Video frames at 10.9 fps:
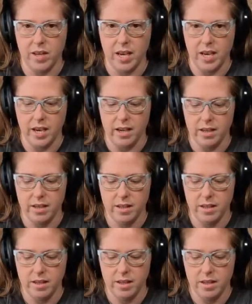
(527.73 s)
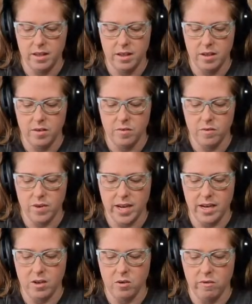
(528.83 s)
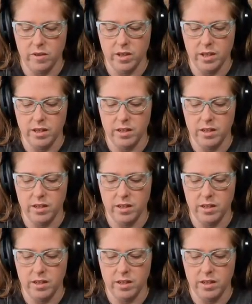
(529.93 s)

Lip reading: A right over